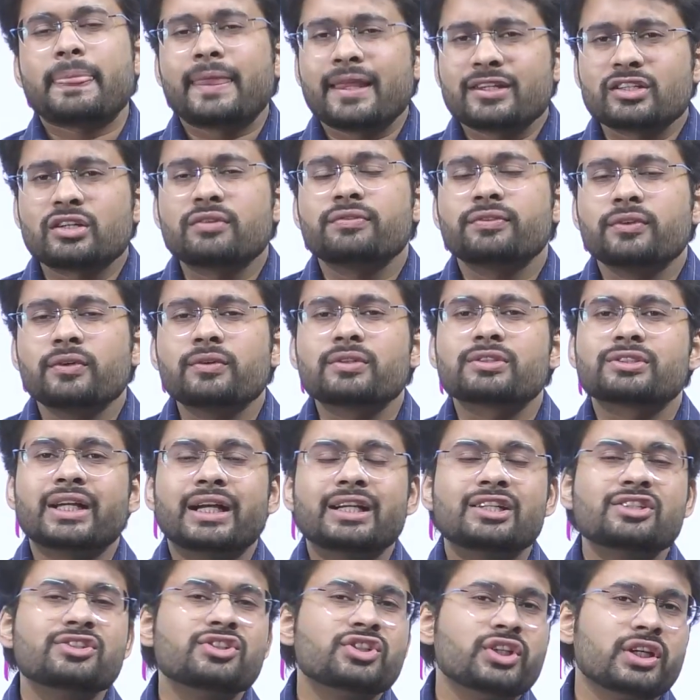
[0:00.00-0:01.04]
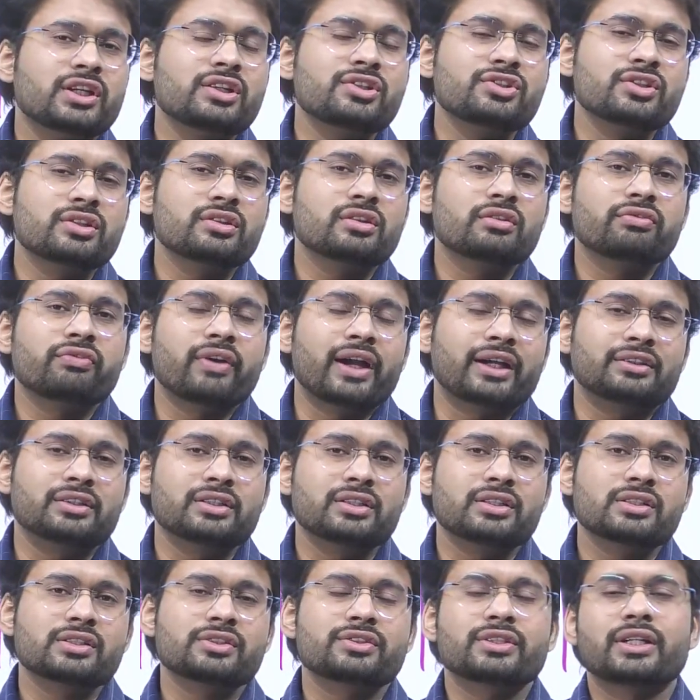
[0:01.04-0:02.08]
Yes, of course, that change in the
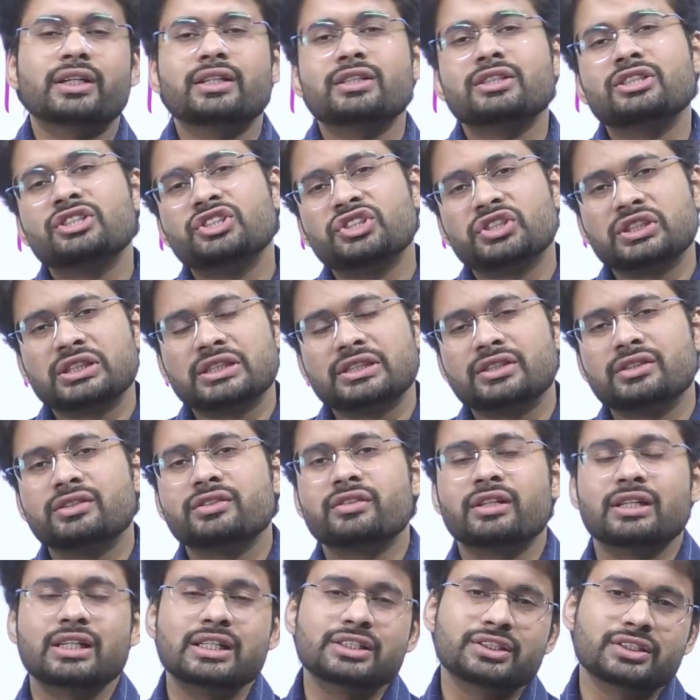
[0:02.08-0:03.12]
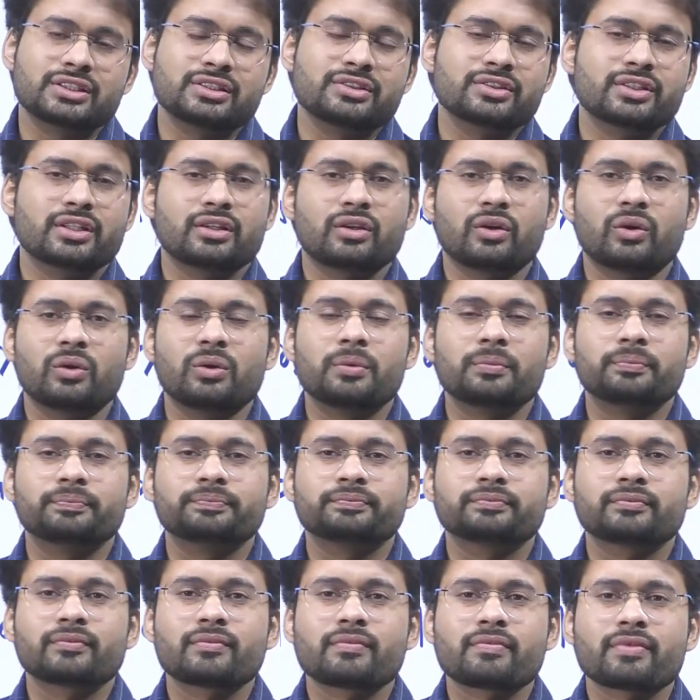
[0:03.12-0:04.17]
factors and change in the relations and all,
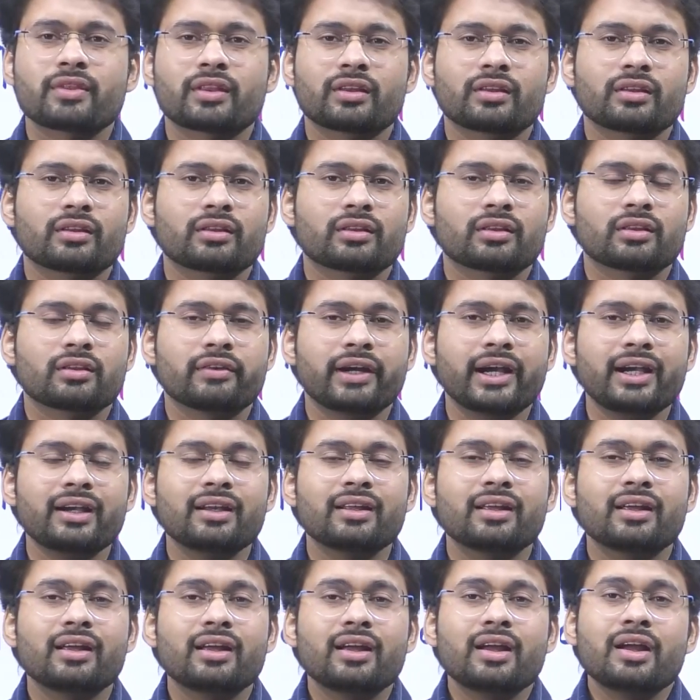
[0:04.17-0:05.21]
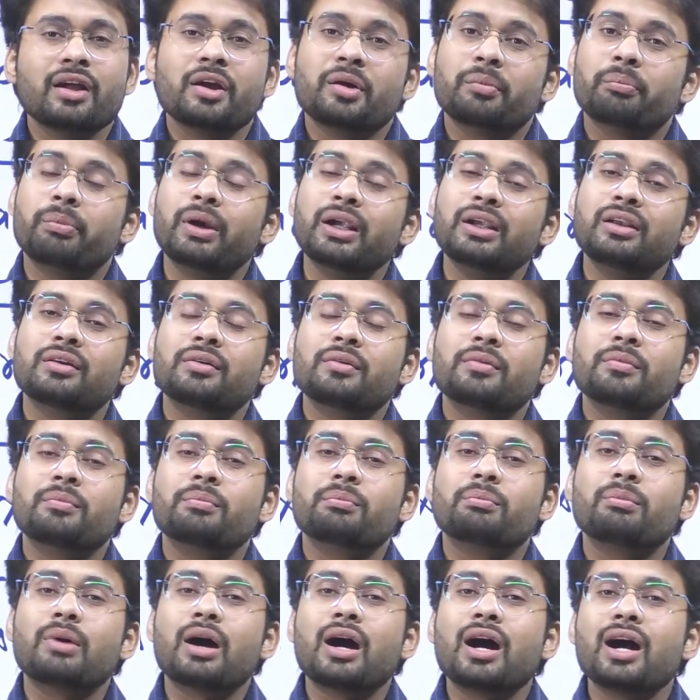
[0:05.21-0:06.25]
right? But
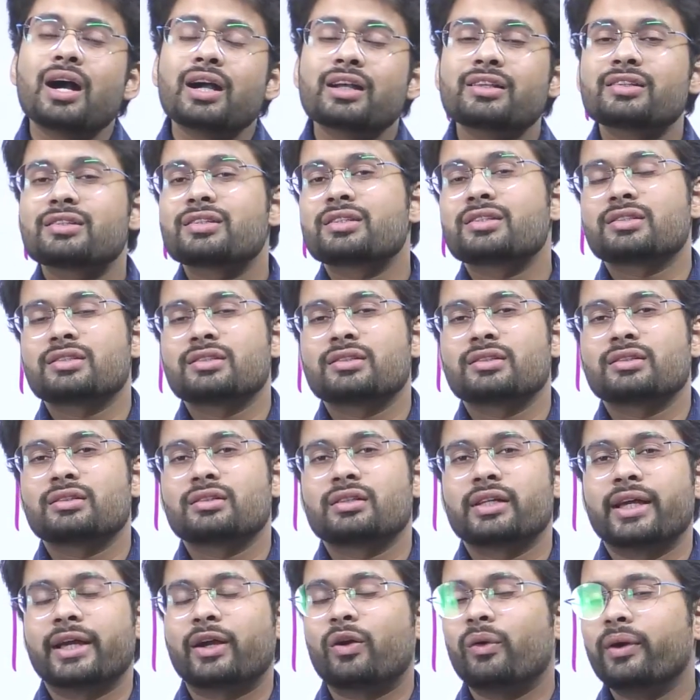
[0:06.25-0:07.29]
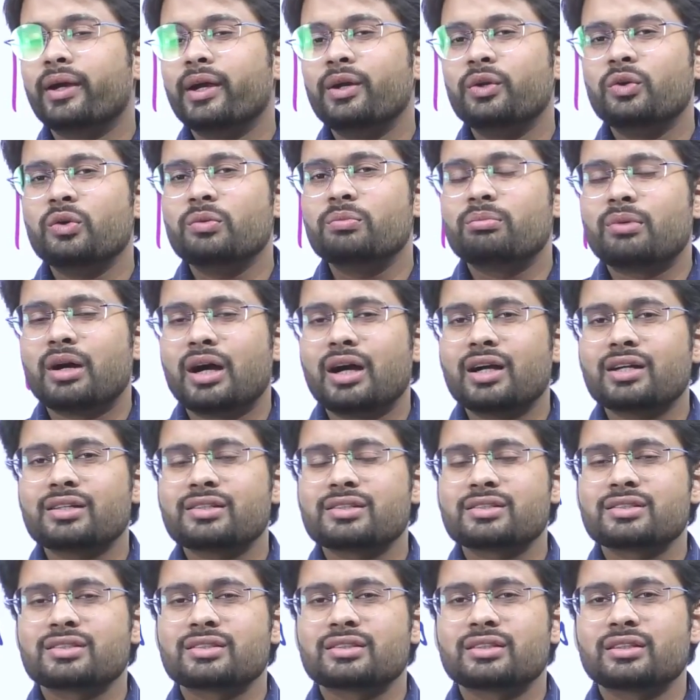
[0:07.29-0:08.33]
Marx, according to
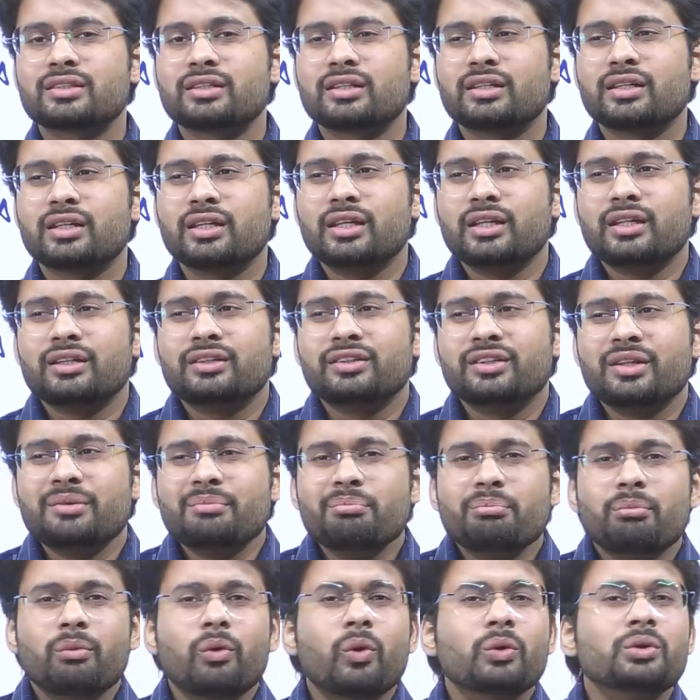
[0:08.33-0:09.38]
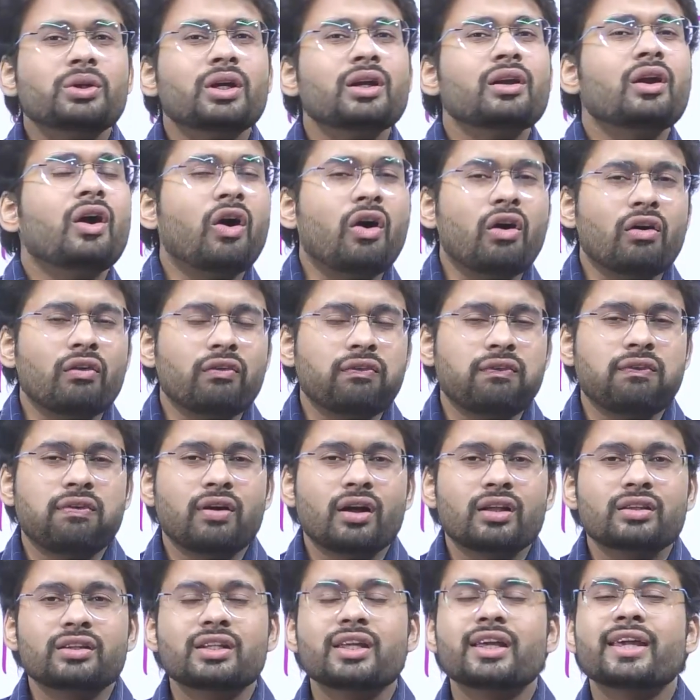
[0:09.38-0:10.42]
Marx, the motor of
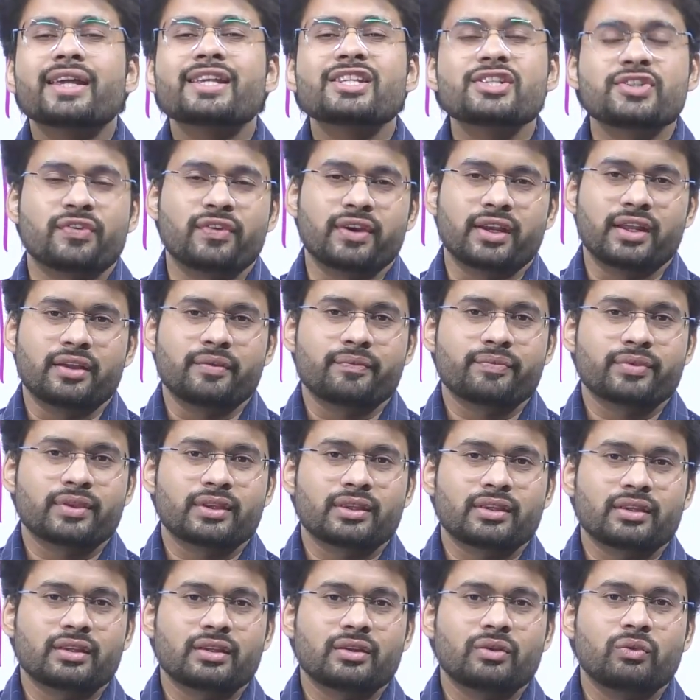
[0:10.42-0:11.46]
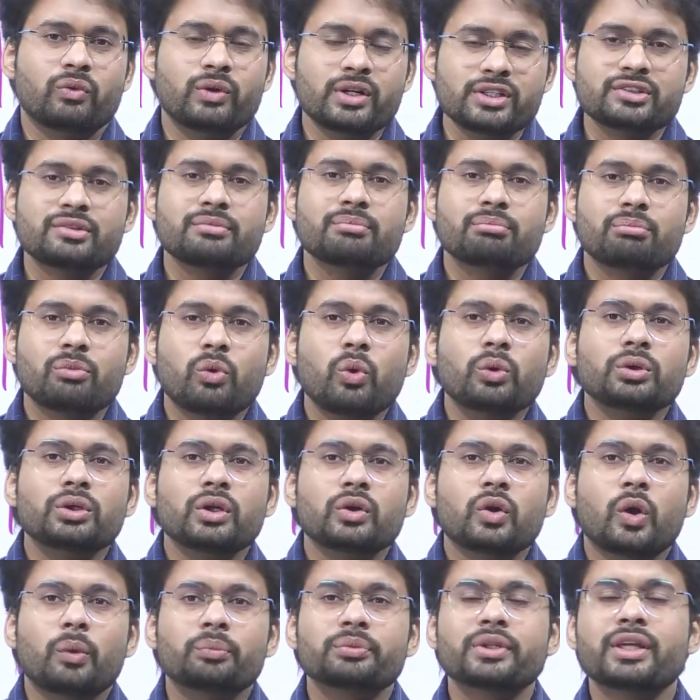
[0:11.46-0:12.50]
the history, what is the
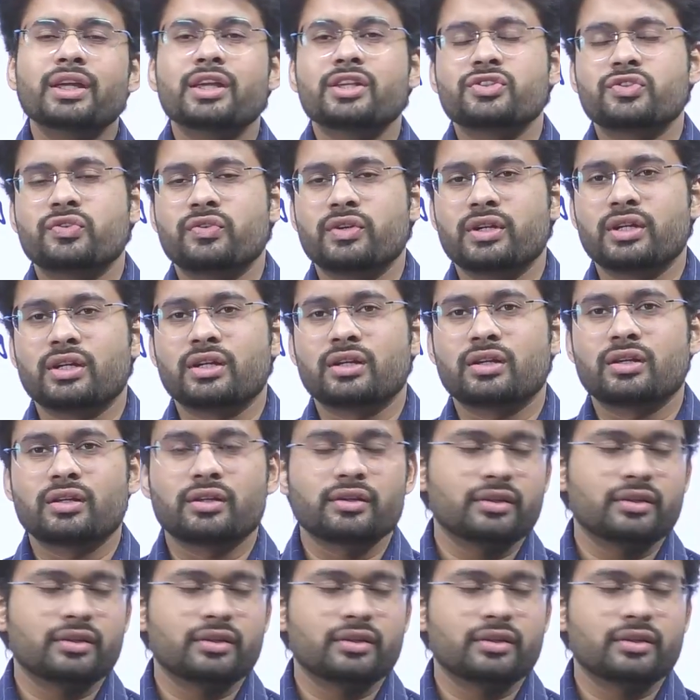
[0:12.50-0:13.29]
motor of the history?